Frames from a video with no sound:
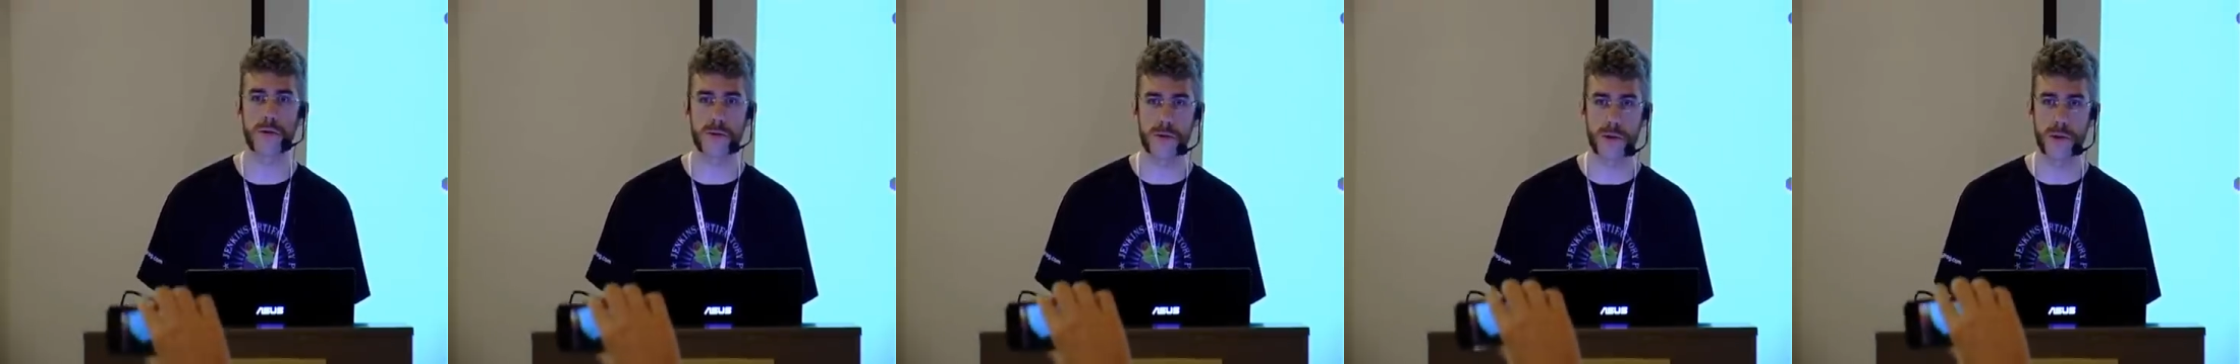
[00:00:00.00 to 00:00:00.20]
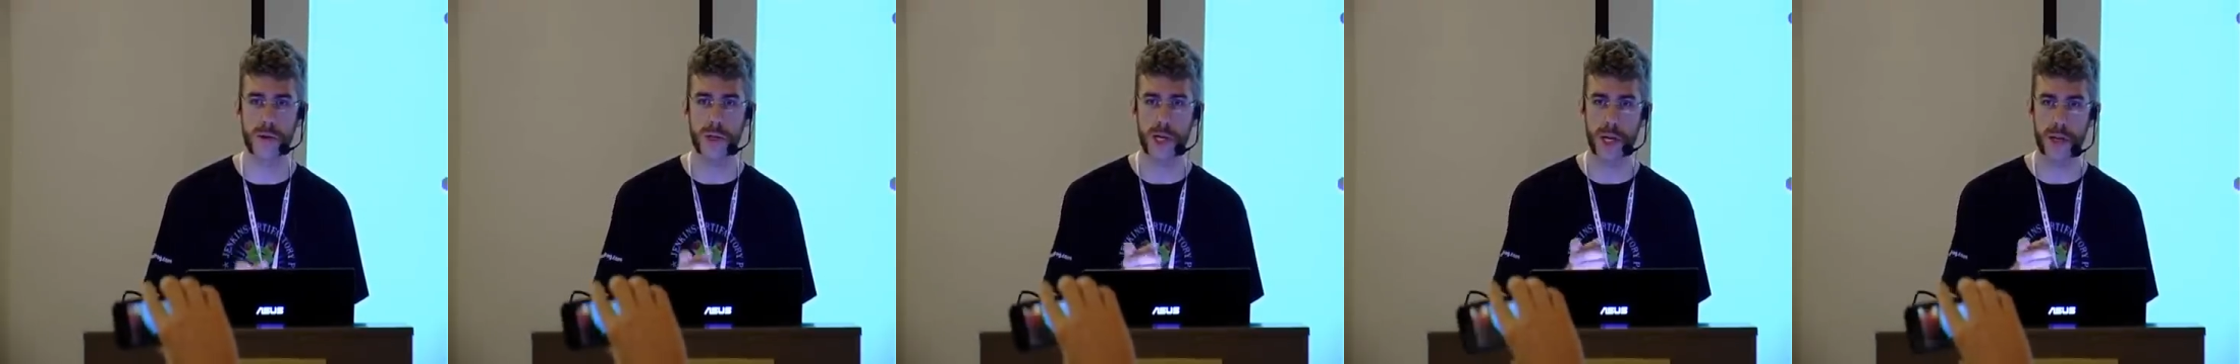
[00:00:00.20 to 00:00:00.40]

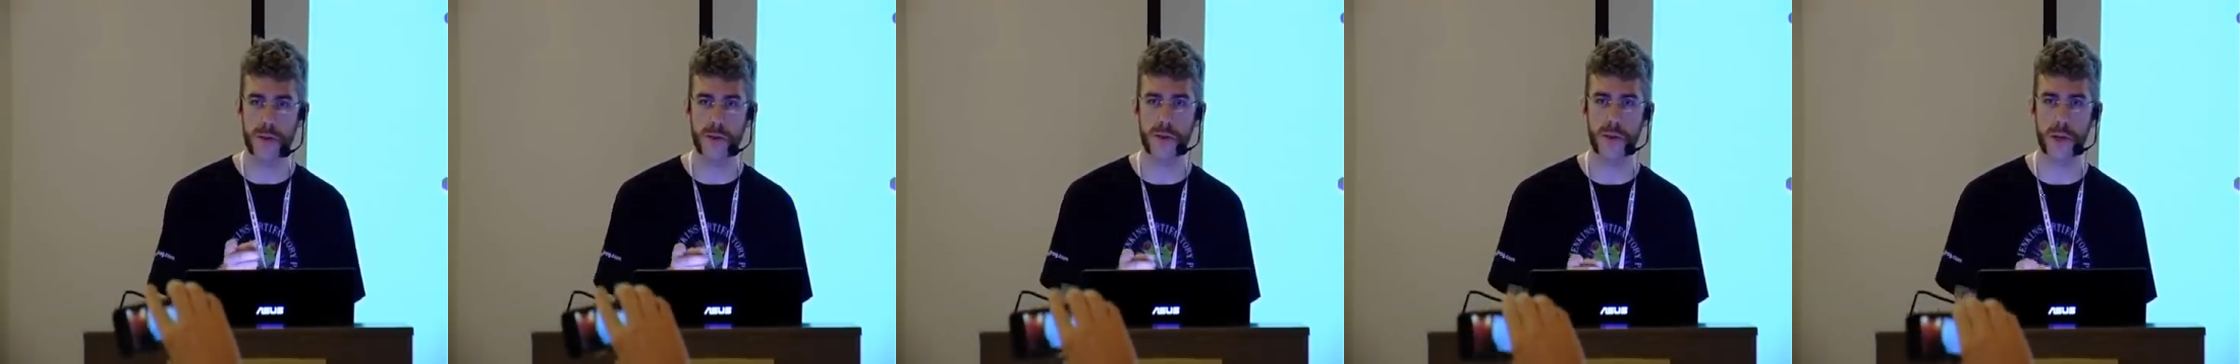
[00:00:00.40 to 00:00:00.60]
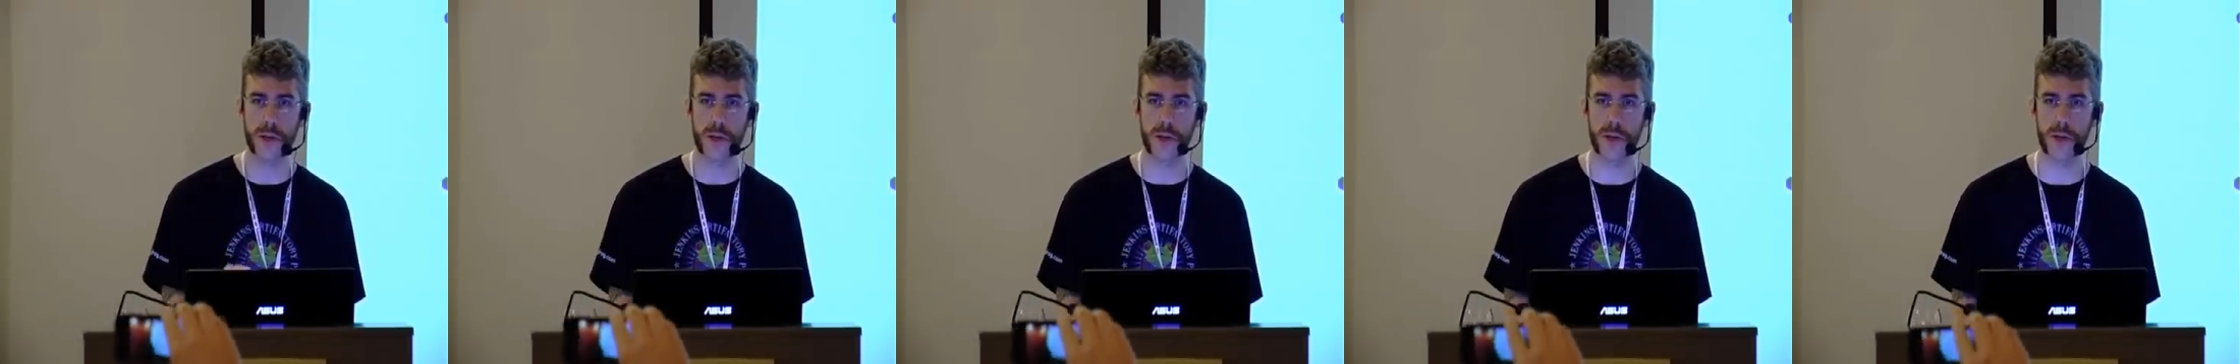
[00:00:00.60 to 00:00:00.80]
you'll
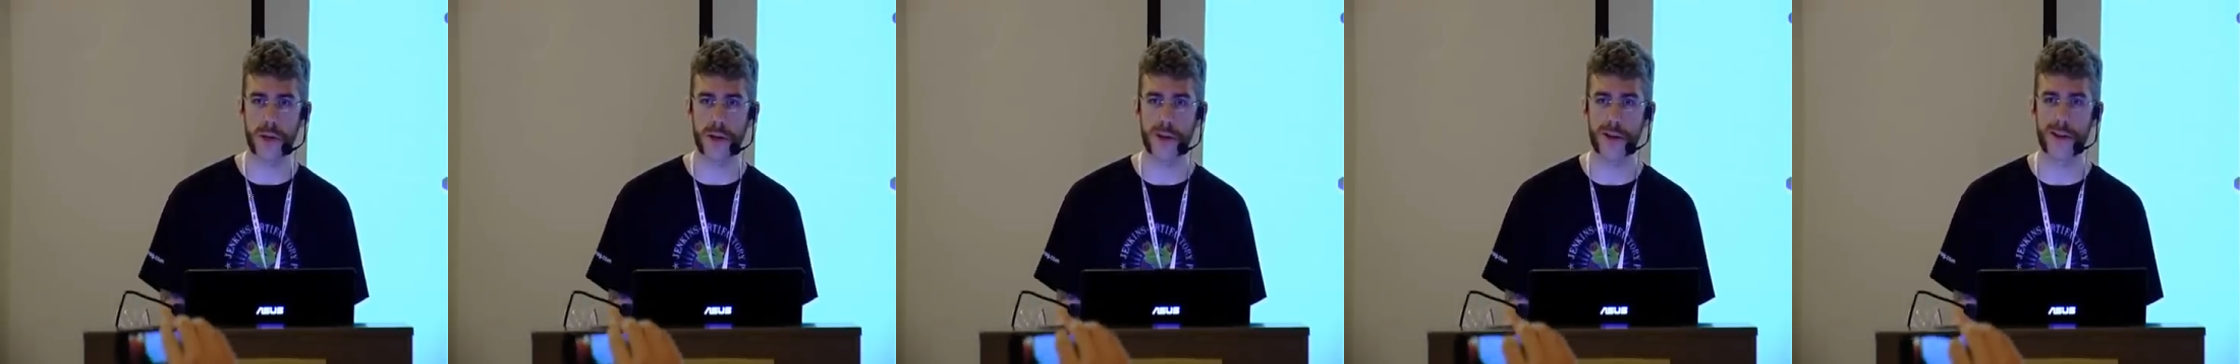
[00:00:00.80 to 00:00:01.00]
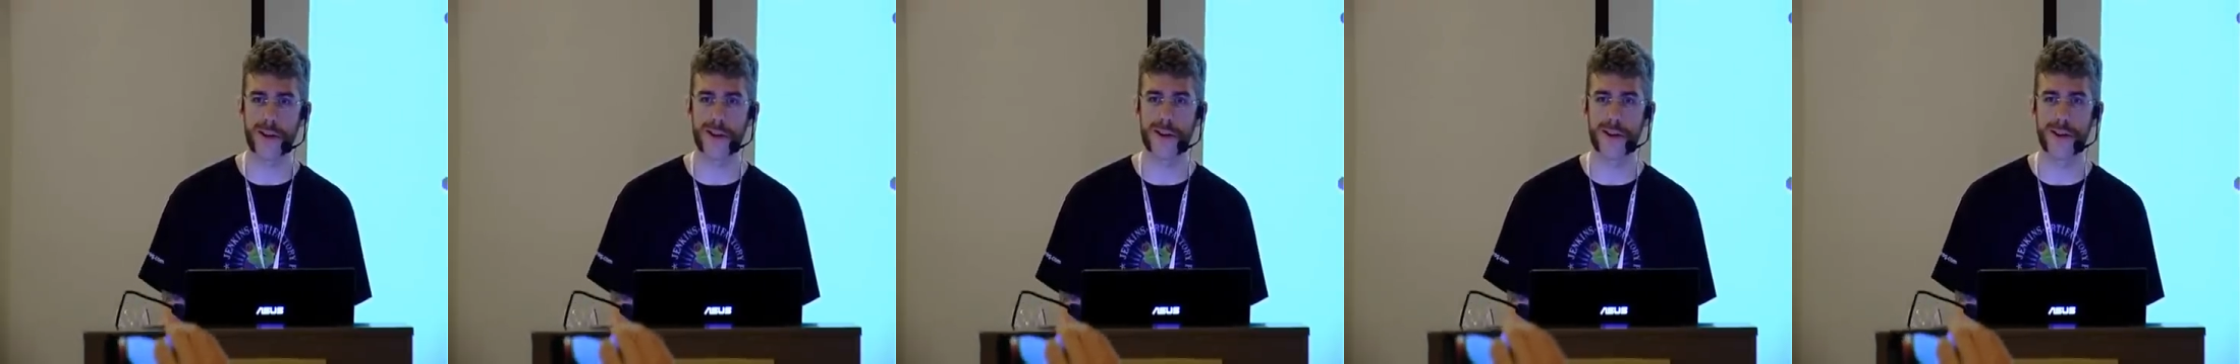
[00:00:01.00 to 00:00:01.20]
get
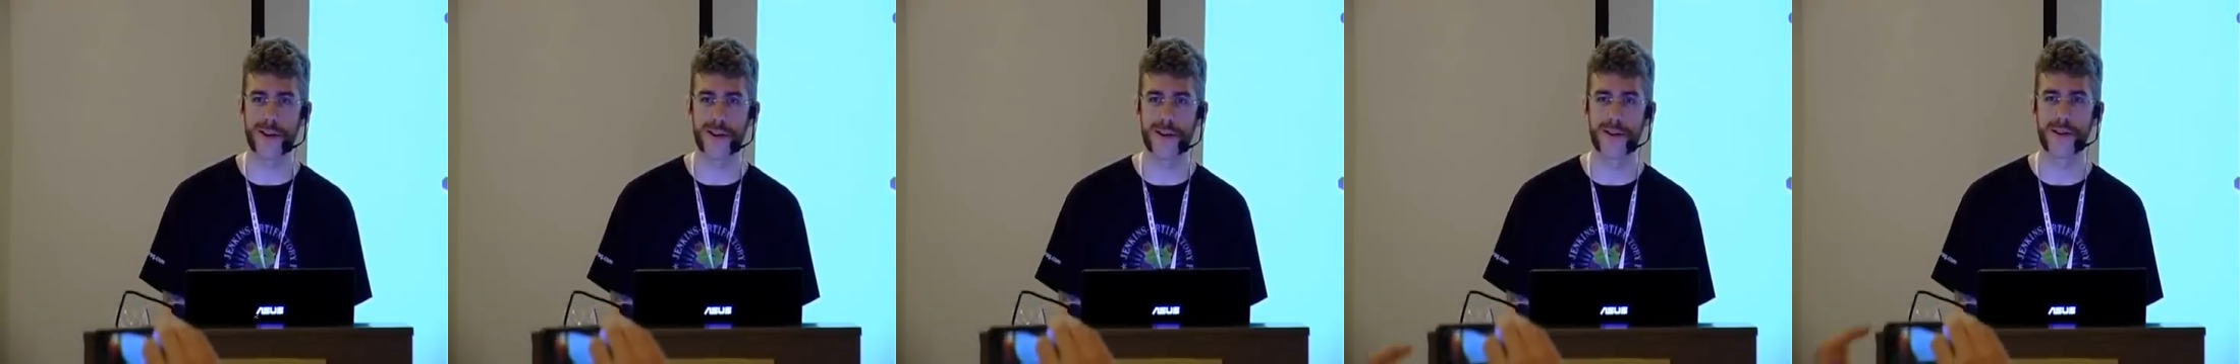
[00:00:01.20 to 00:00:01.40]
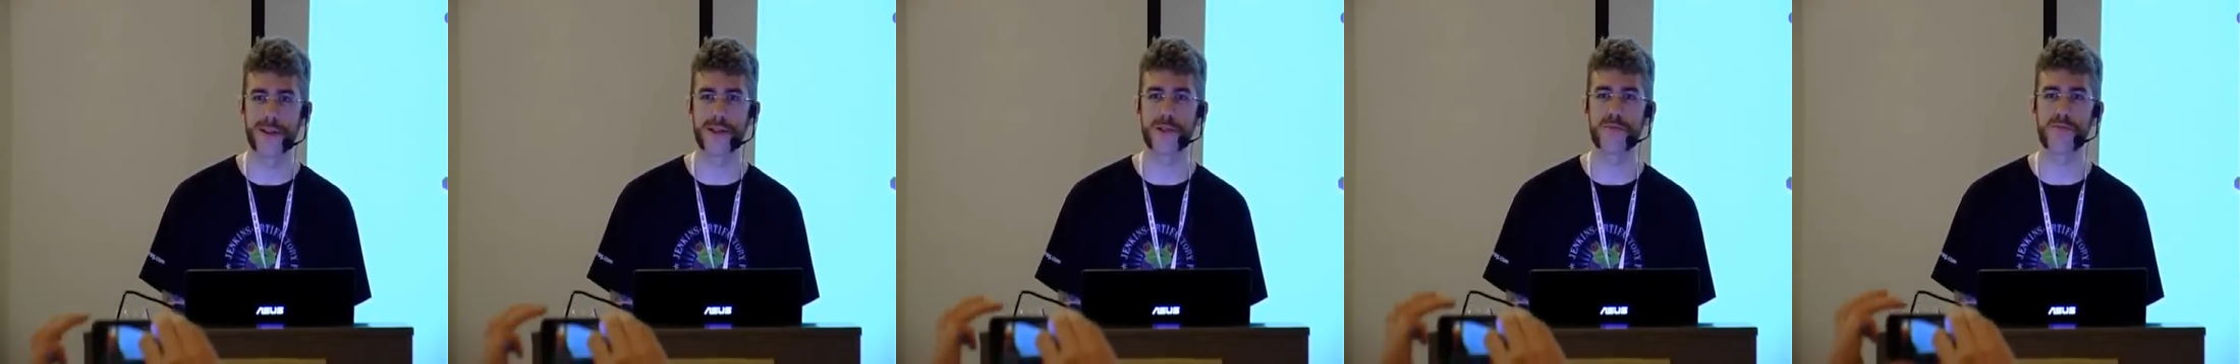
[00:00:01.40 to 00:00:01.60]
the
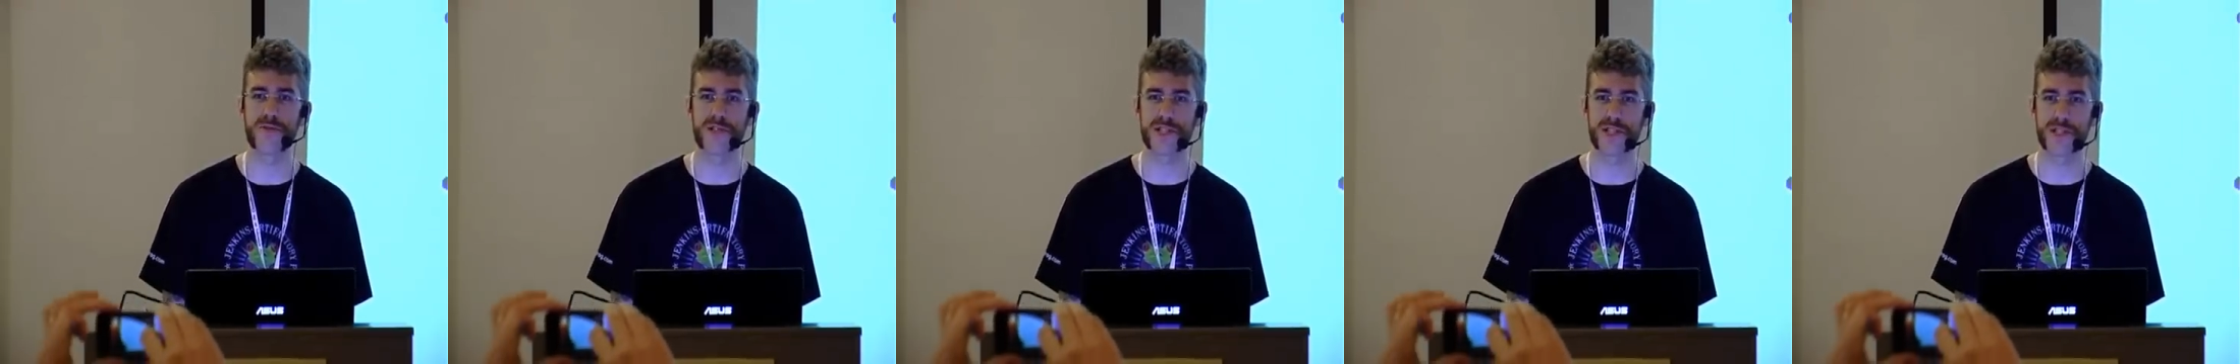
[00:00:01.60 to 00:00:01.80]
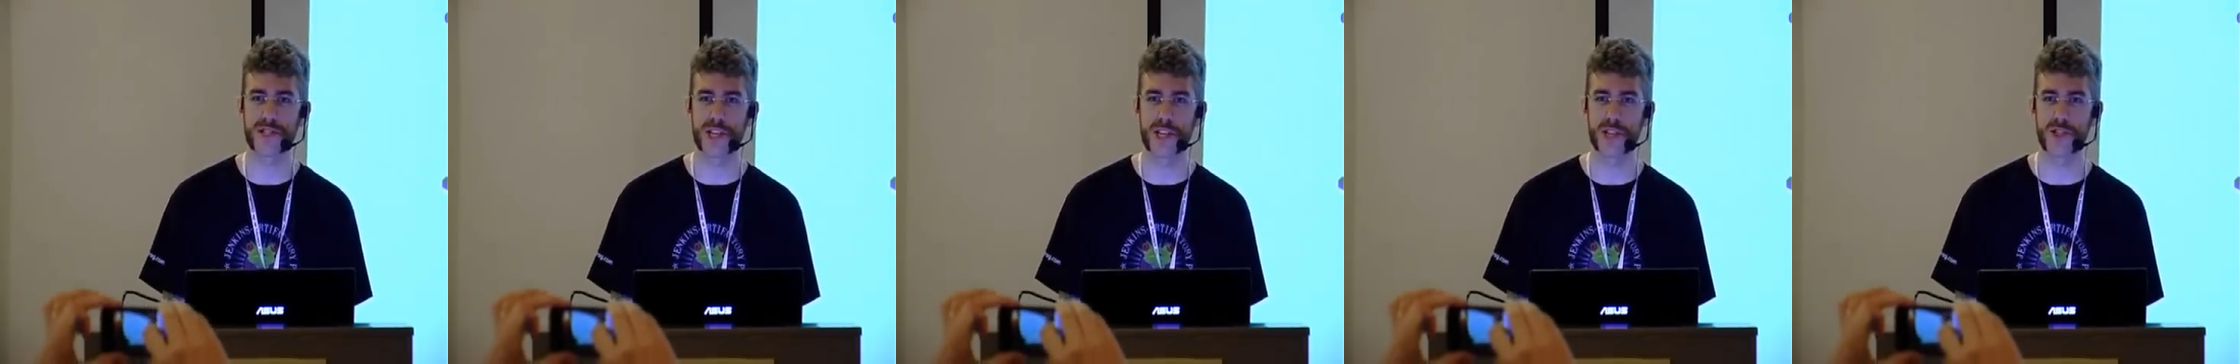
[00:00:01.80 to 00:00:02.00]

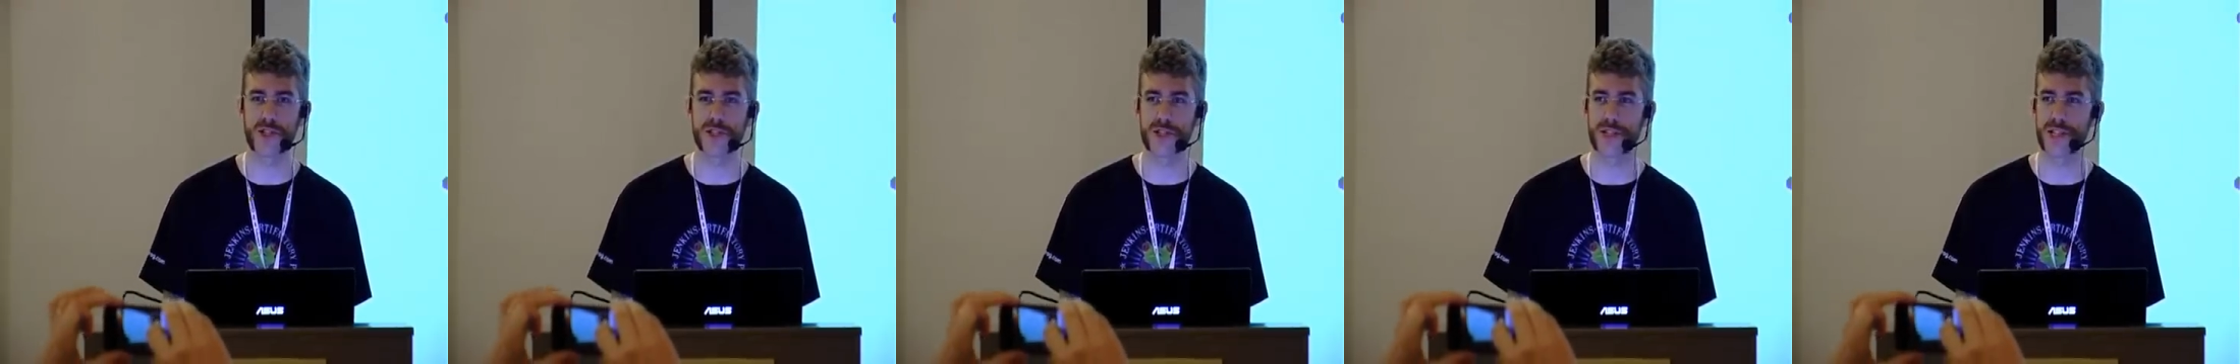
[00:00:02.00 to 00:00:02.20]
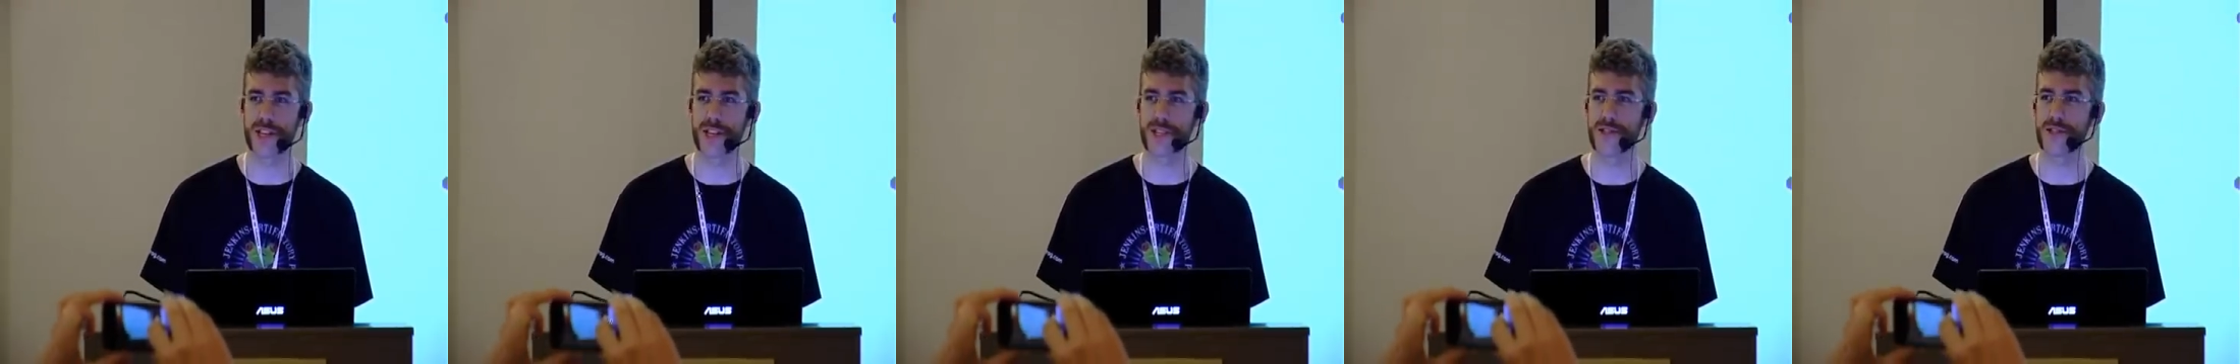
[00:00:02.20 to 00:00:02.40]

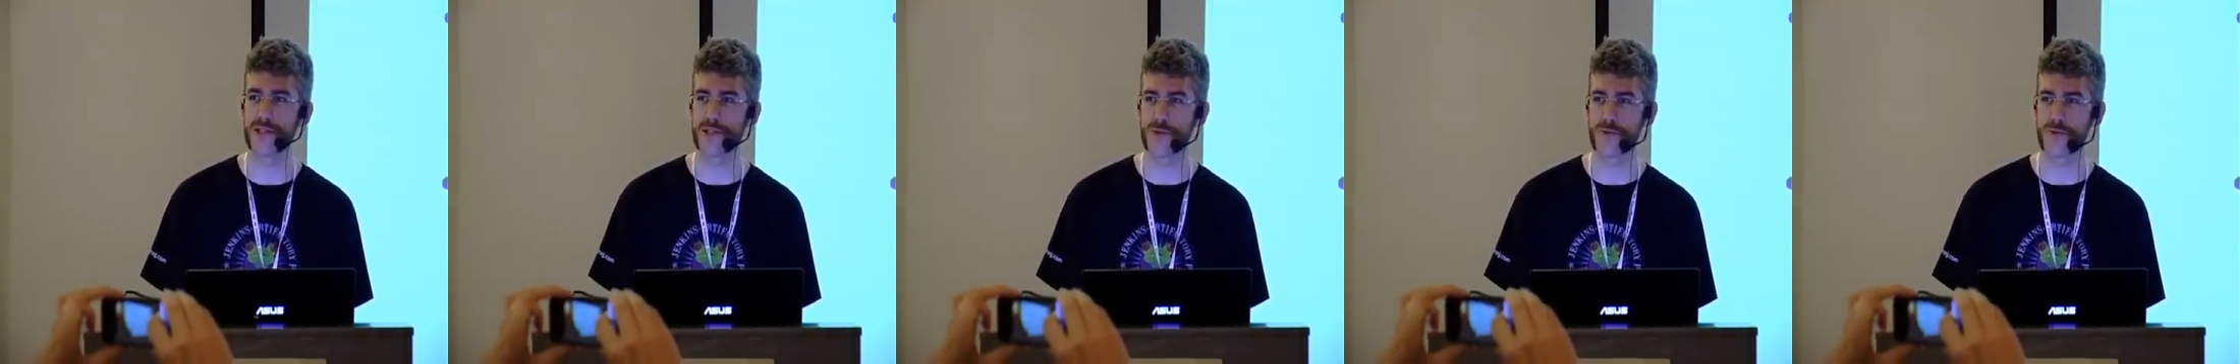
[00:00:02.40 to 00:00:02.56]
presentations later.